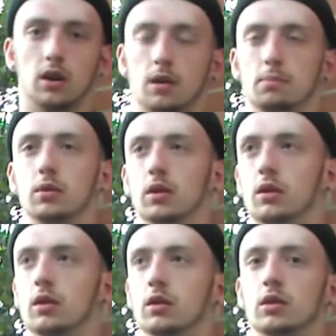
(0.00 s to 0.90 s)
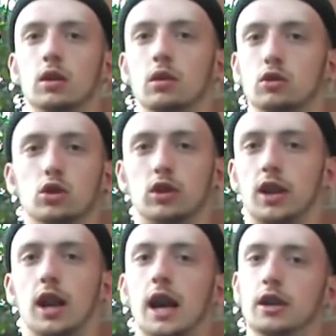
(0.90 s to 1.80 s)
But you know, just
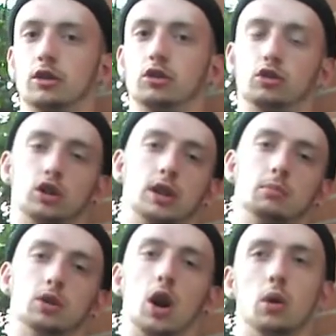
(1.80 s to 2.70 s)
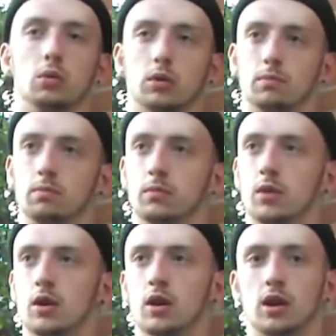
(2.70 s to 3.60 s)
declare dreams, own them,
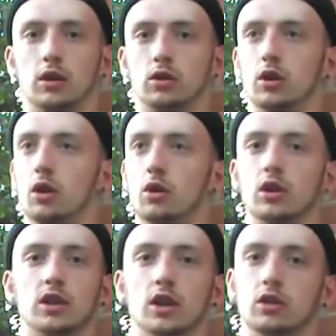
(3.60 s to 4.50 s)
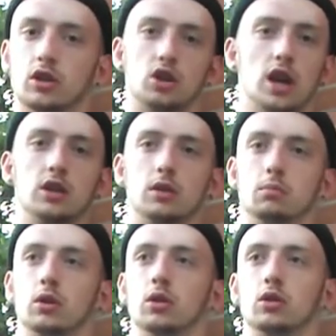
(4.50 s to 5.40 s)
and you know, continue to chase them,
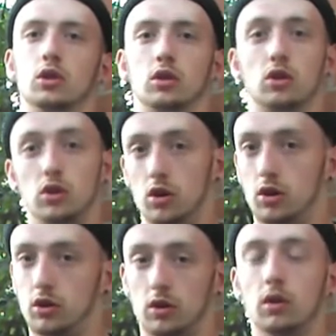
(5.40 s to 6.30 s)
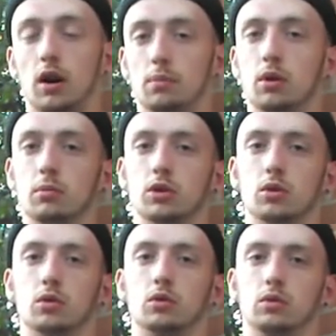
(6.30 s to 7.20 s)
because I promise
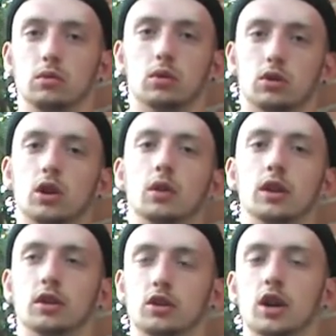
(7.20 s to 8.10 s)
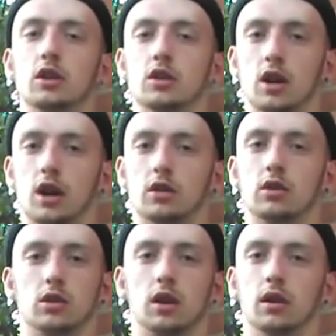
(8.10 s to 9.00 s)
you'll slowly change heads,
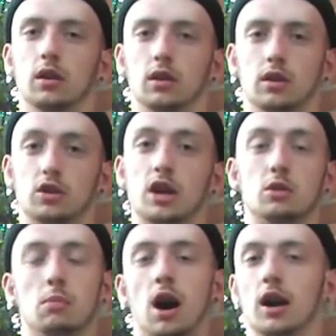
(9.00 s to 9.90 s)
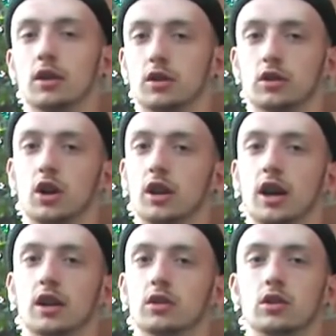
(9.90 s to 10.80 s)
you know, change minds and turn
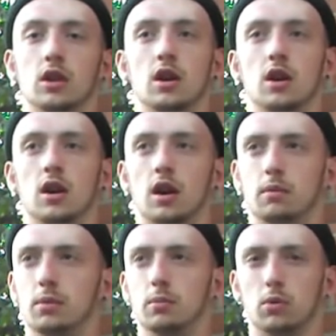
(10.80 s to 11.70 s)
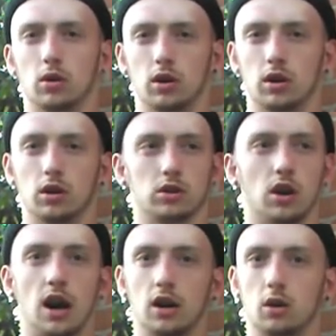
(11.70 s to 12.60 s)
heads, and people are gonna
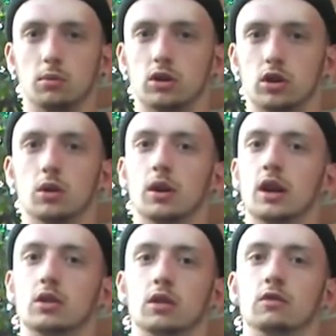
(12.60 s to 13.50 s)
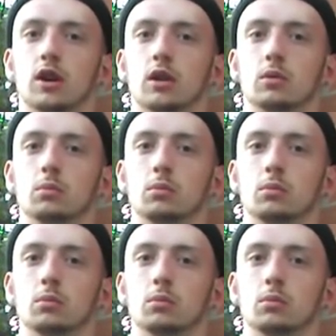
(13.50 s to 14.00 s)
start coming to you and asking for help,